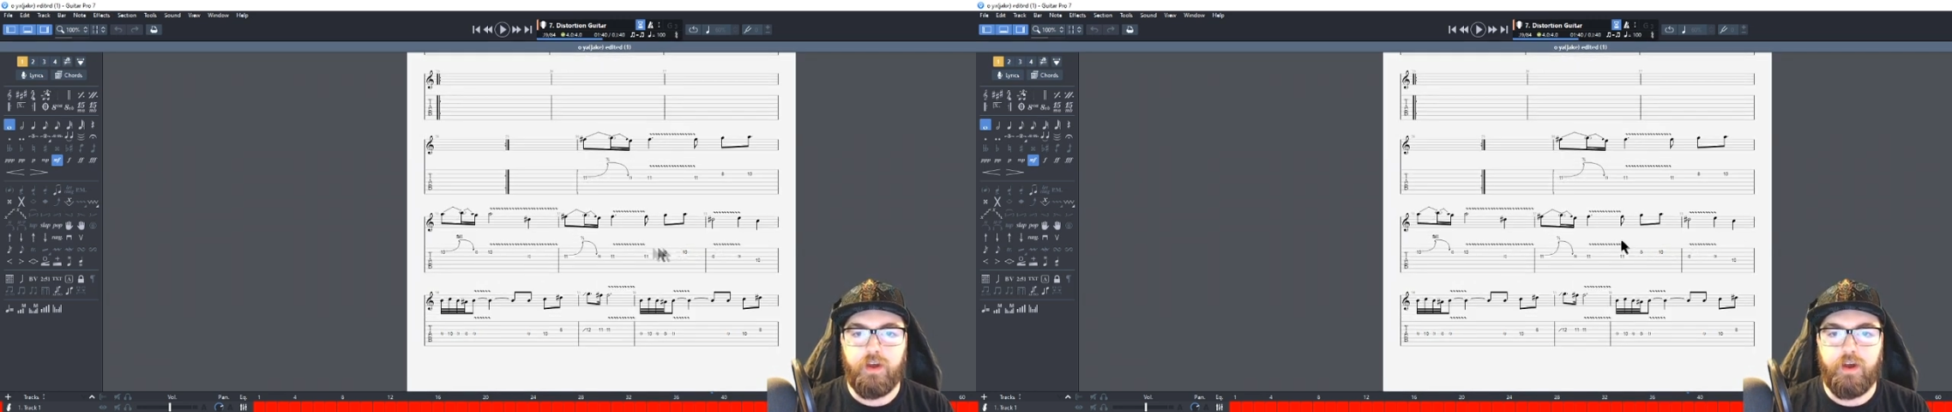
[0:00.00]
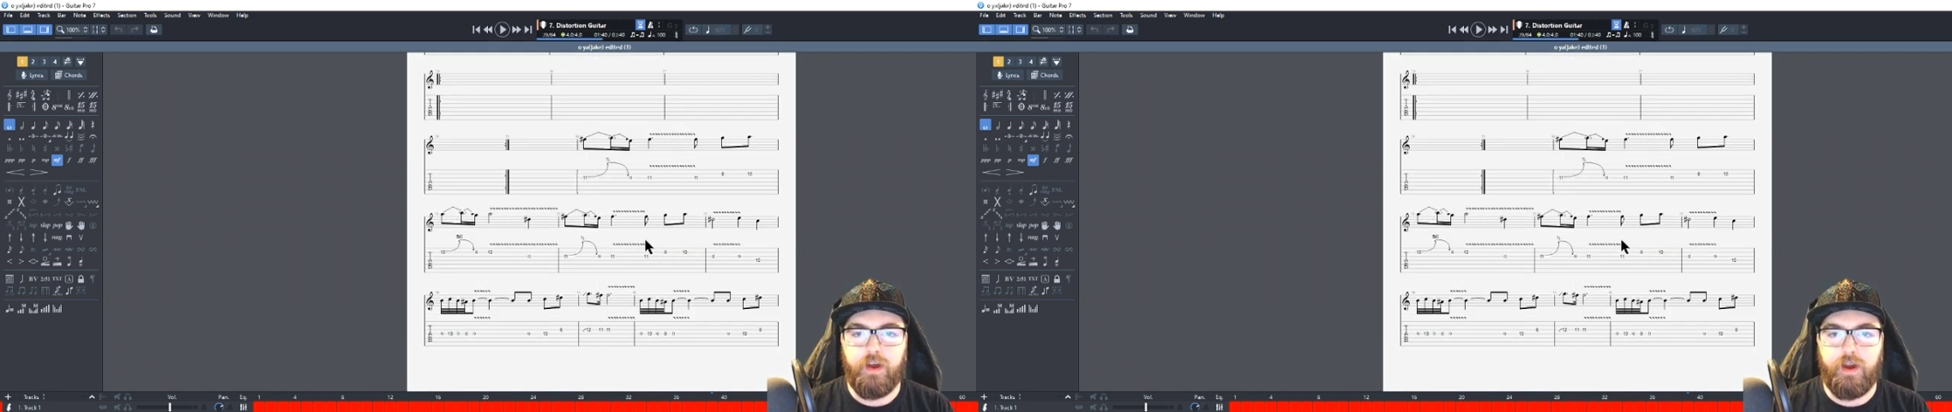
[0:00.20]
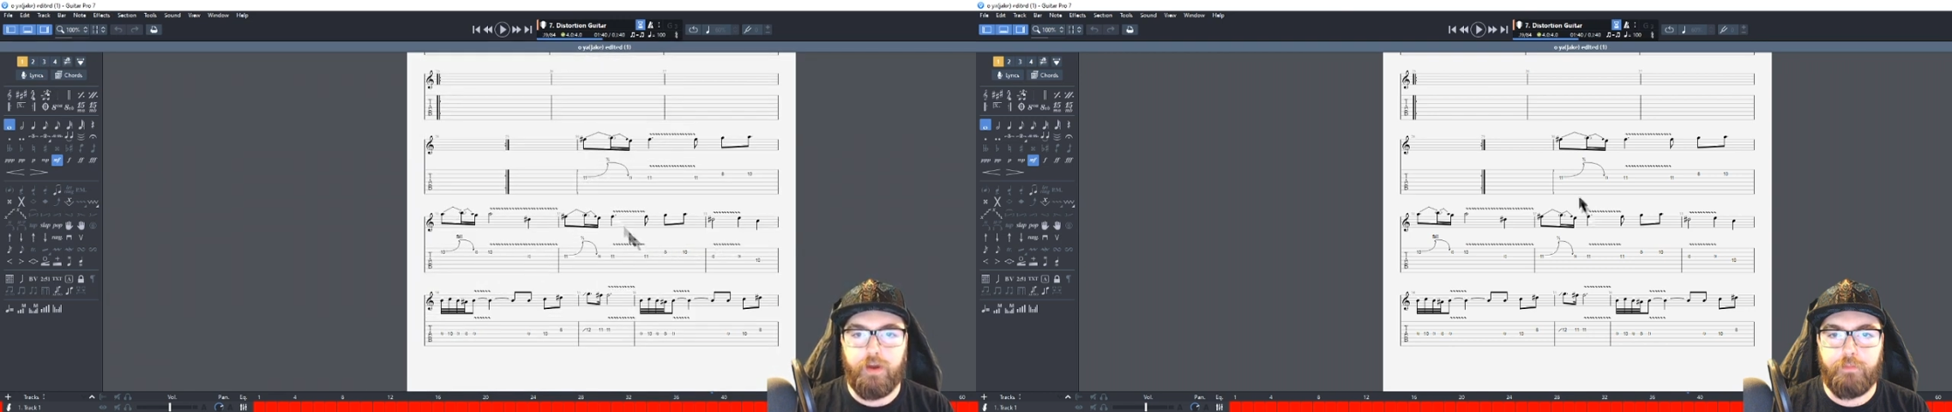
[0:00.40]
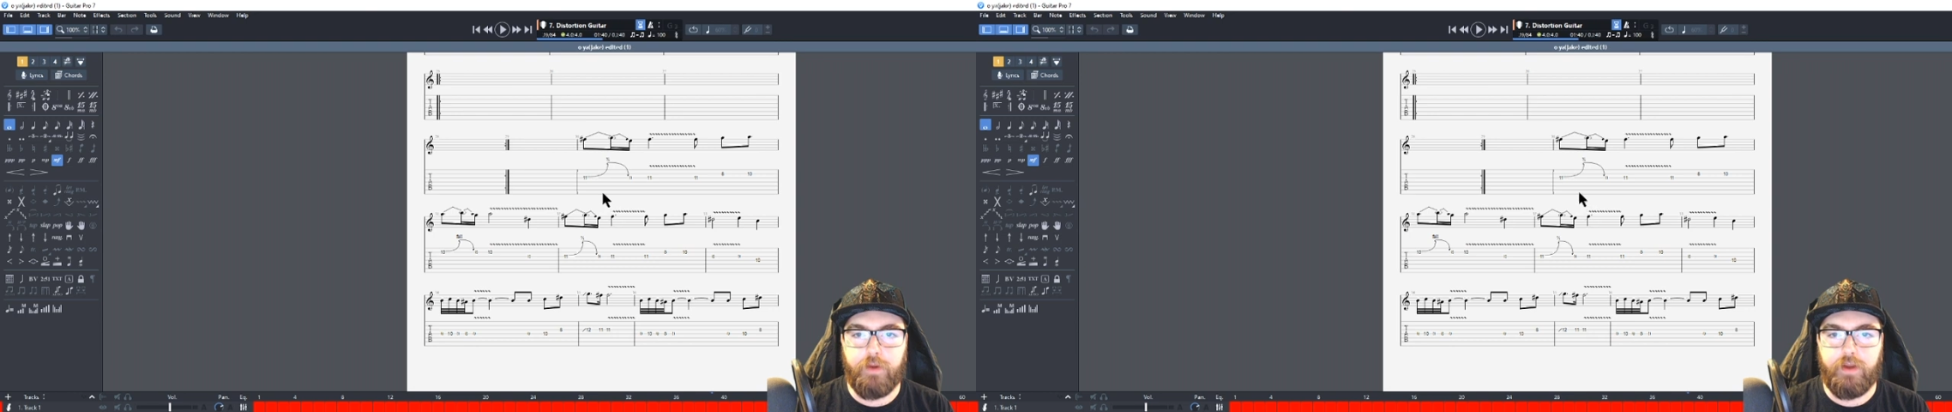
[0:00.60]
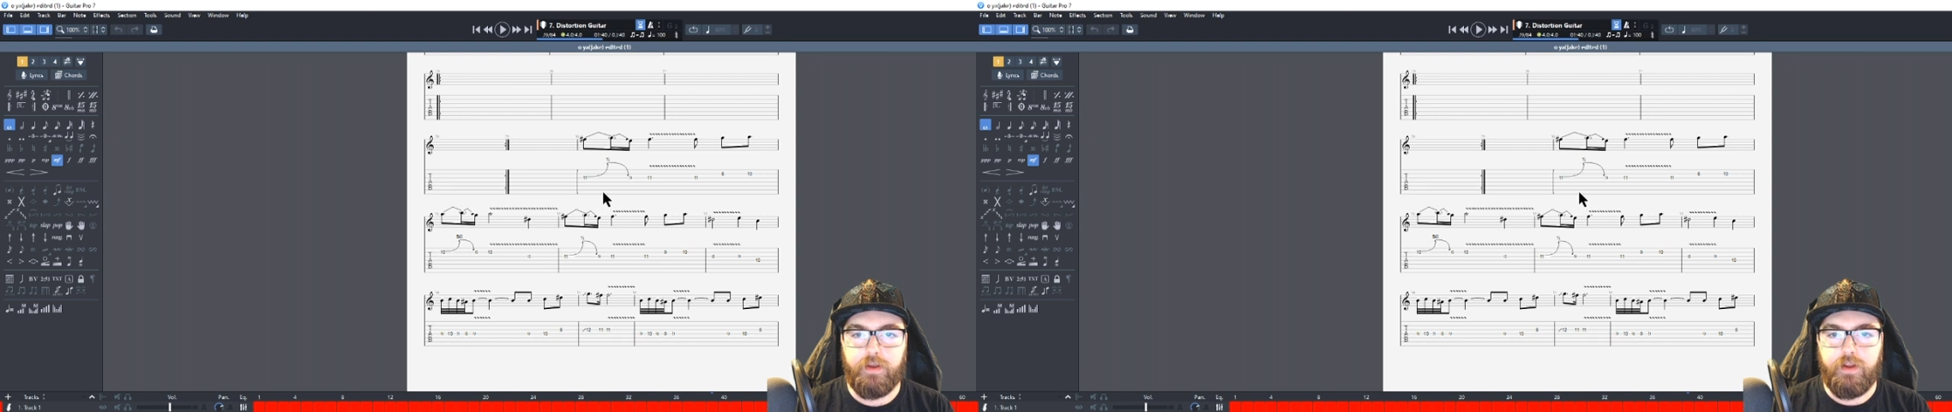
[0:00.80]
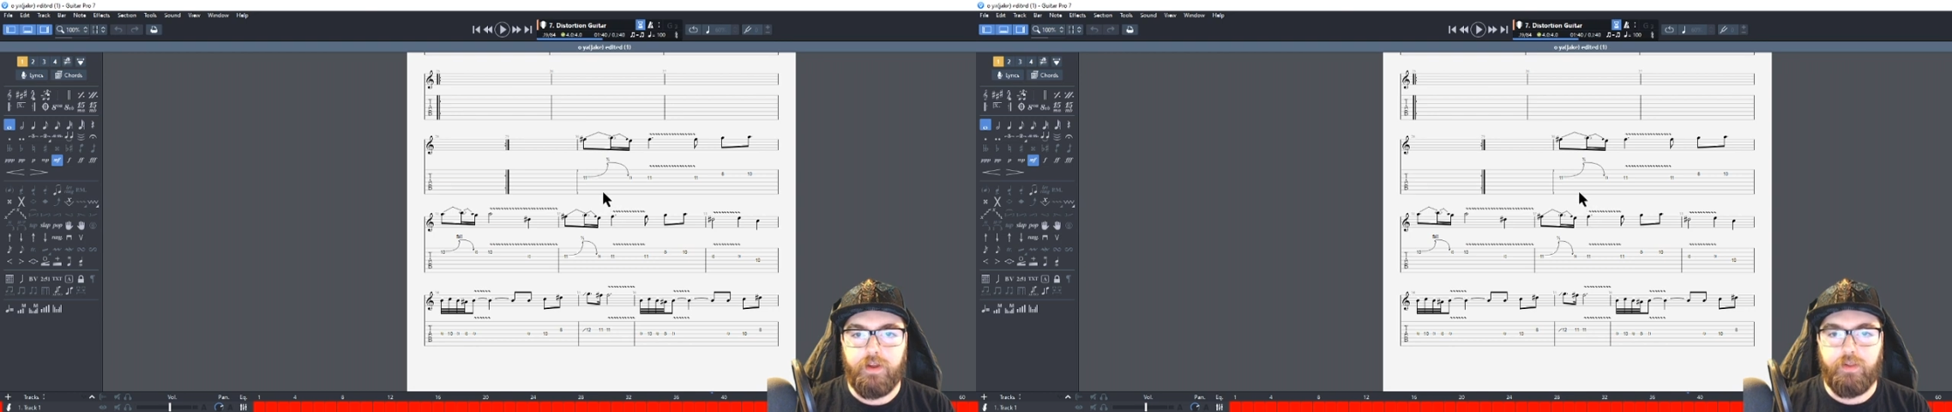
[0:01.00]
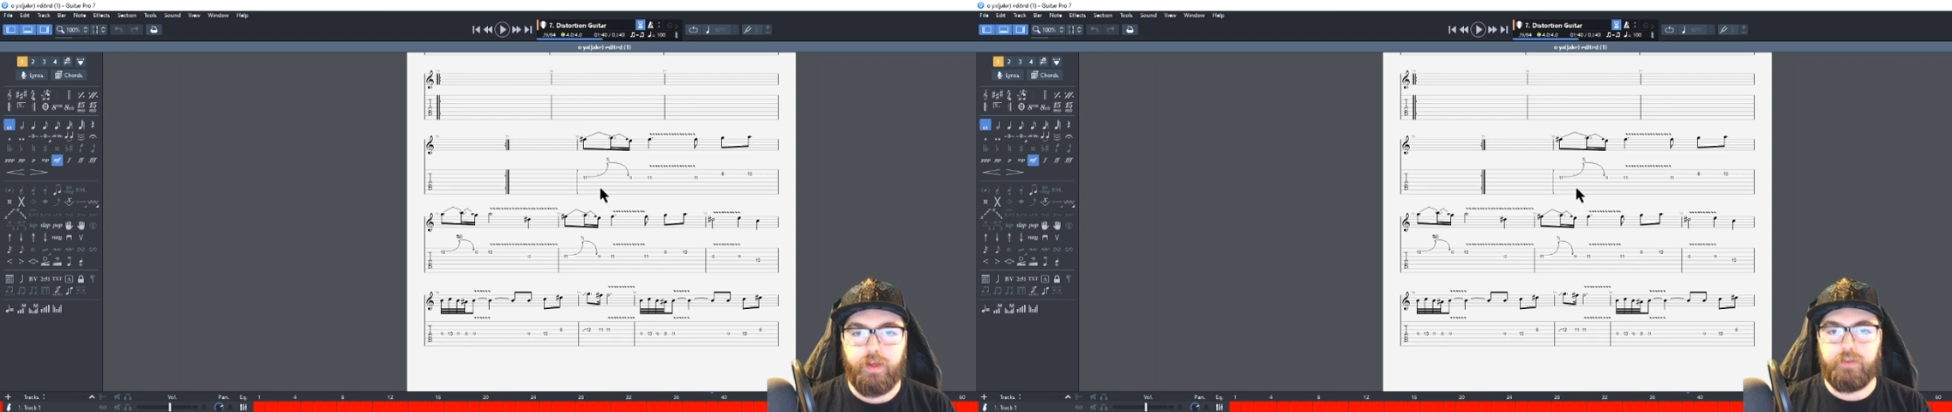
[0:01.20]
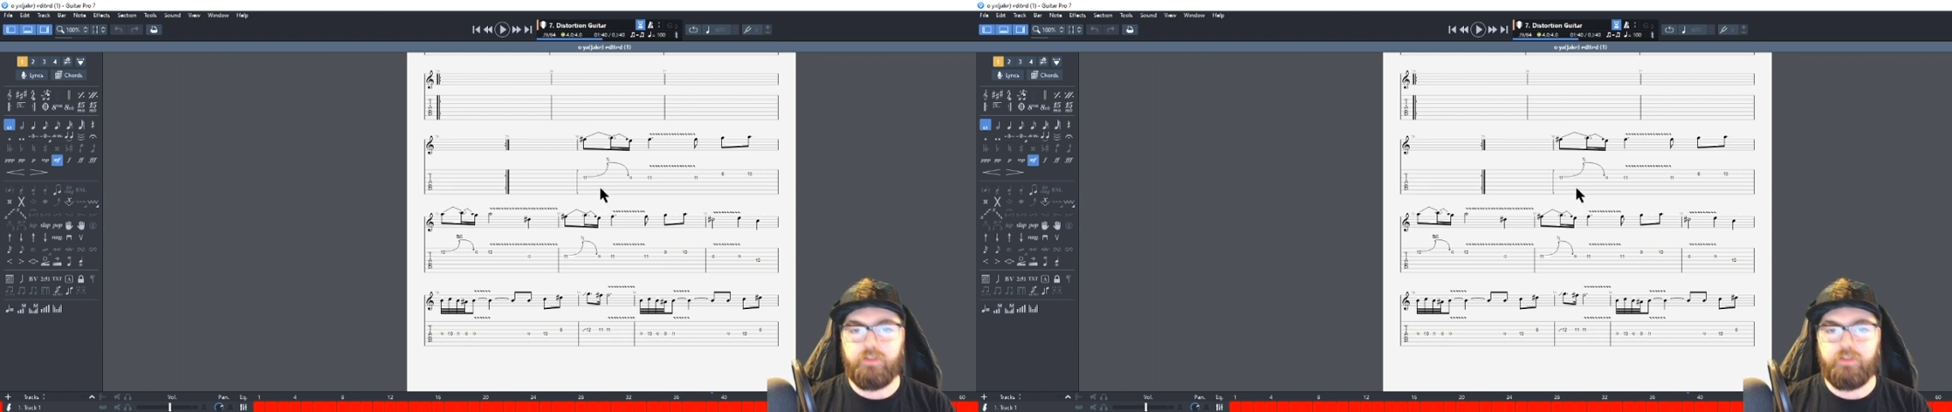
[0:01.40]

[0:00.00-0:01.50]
But like,